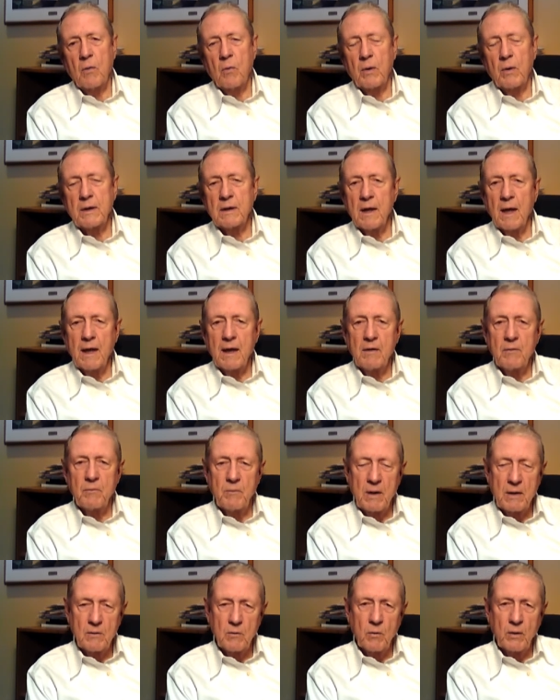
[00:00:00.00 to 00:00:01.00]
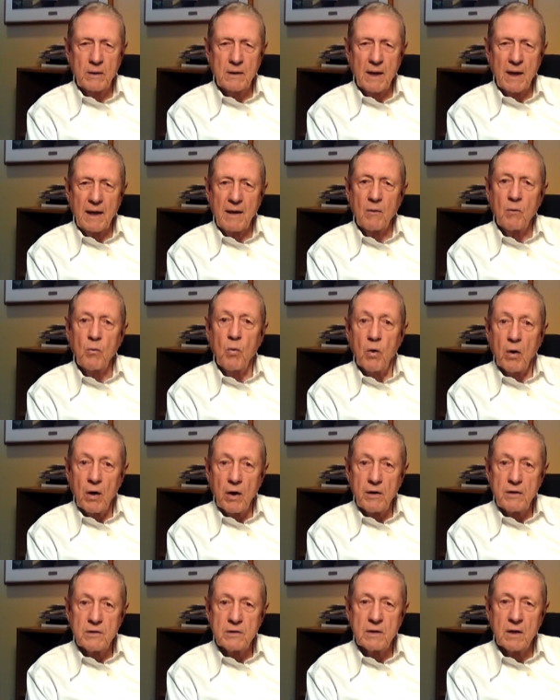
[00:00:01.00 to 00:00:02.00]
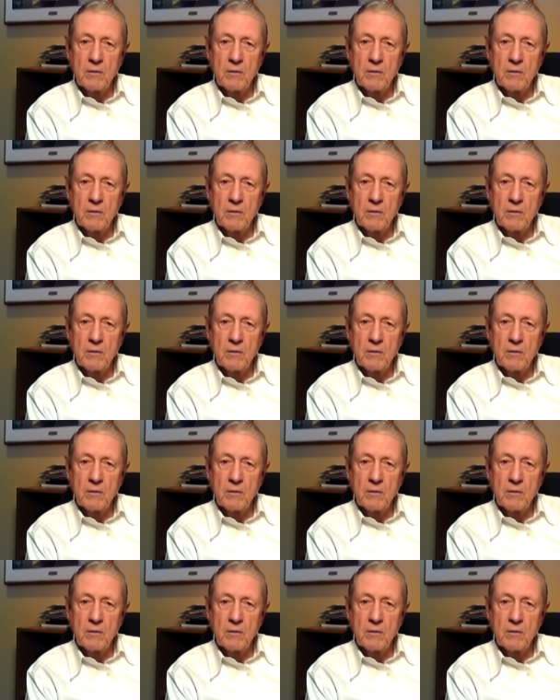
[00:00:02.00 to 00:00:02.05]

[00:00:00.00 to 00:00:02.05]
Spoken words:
What kind of words